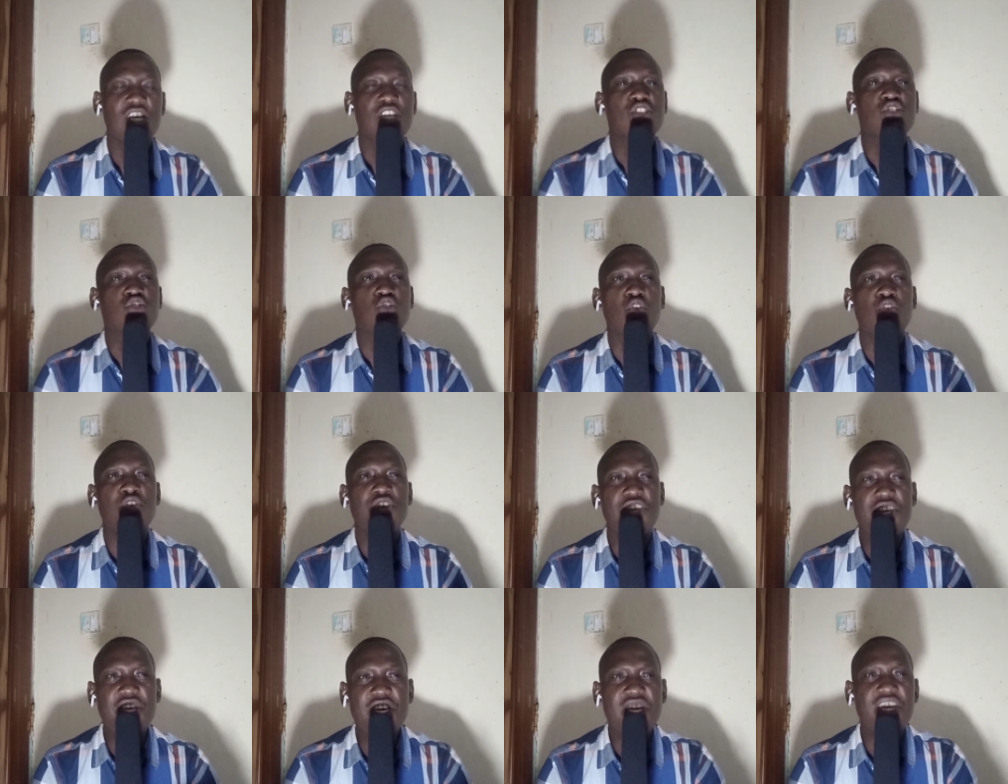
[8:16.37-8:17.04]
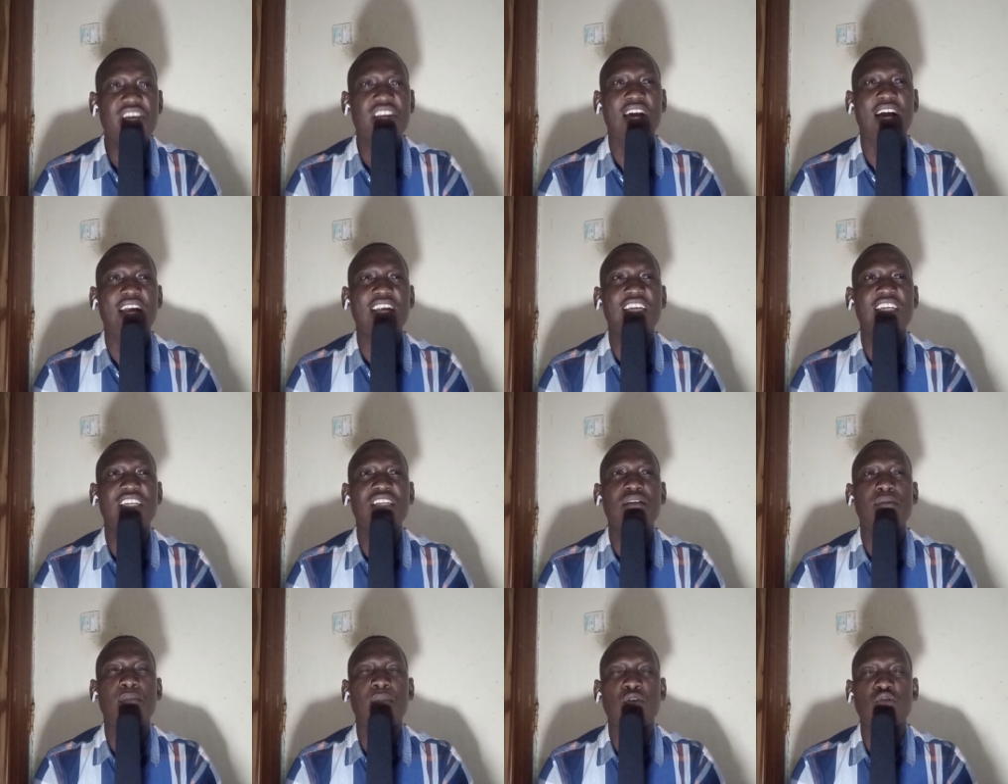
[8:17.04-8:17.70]
So he
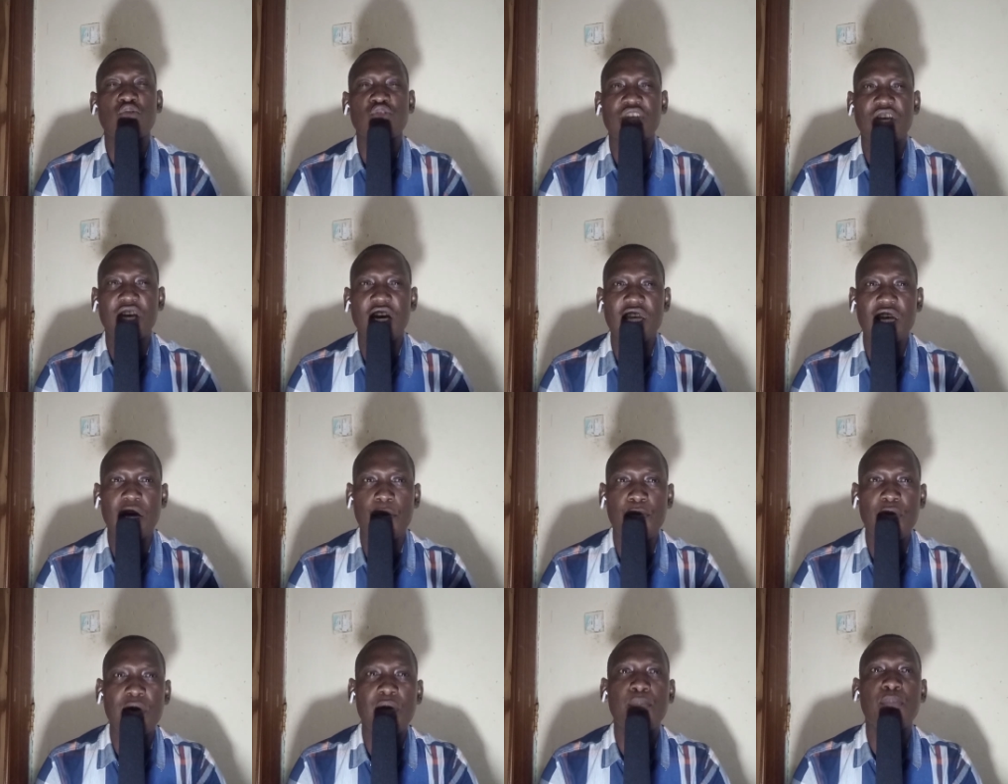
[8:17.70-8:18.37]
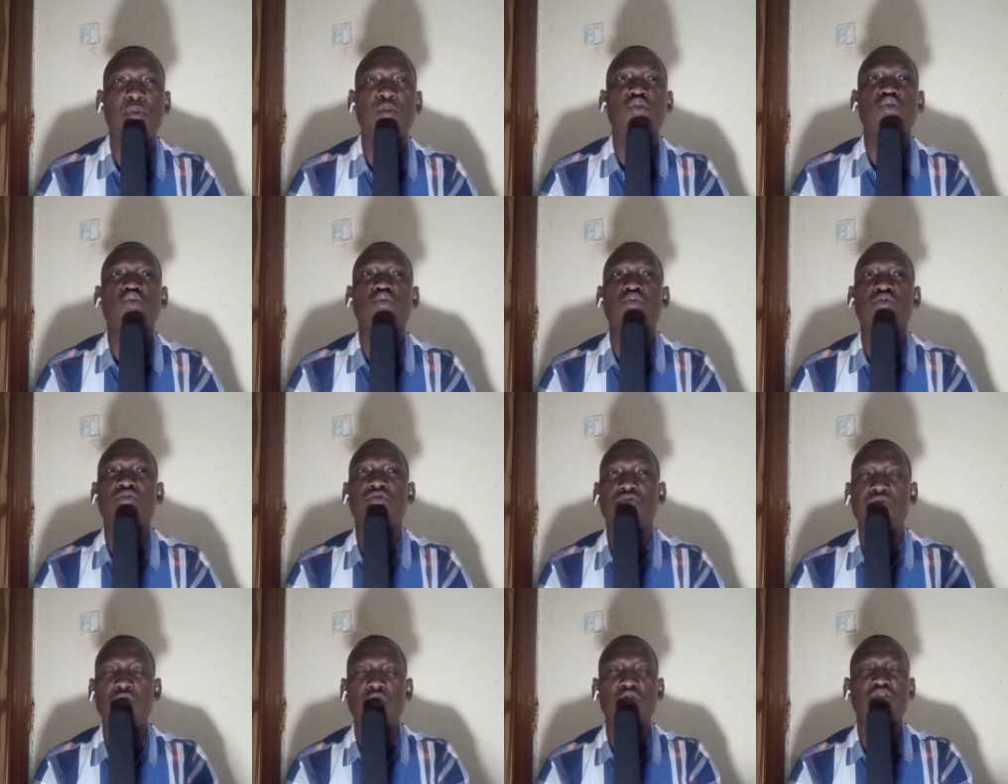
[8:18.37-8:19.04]
rallied Mount Kenya people
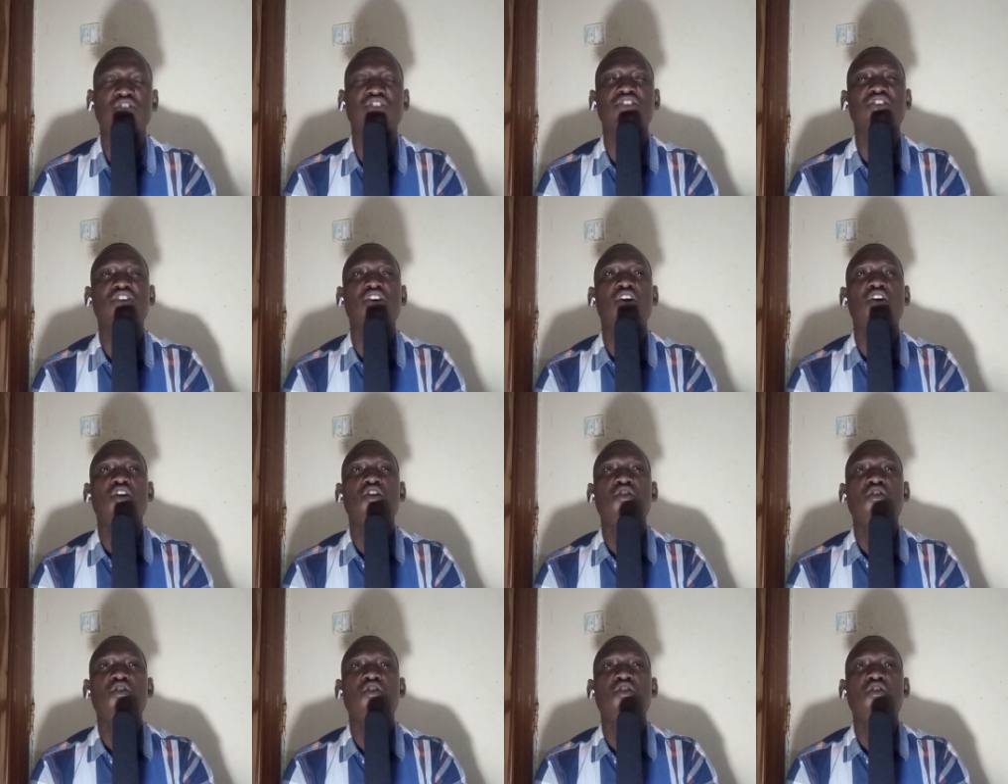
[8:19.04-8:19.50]
to vote